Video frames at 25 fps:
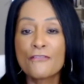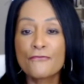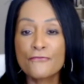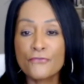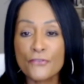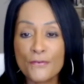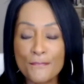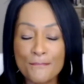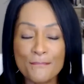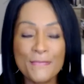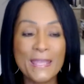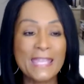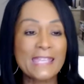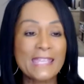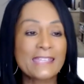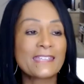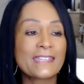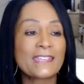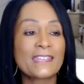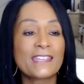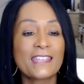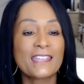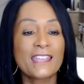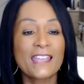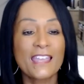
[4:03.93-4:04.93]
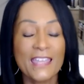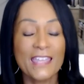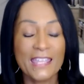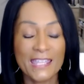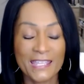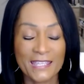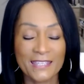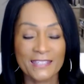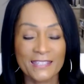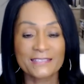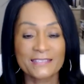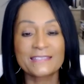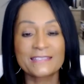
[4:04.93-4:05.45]
for making
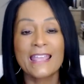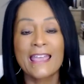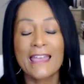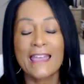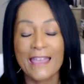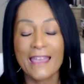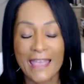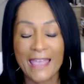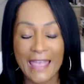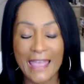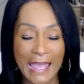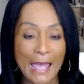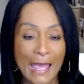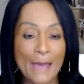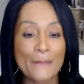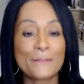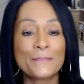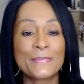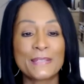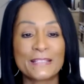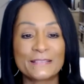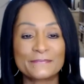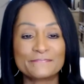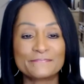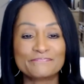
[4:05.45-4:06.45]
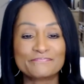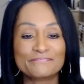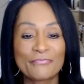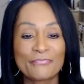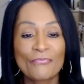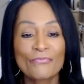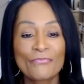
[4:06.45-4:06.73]
it happen.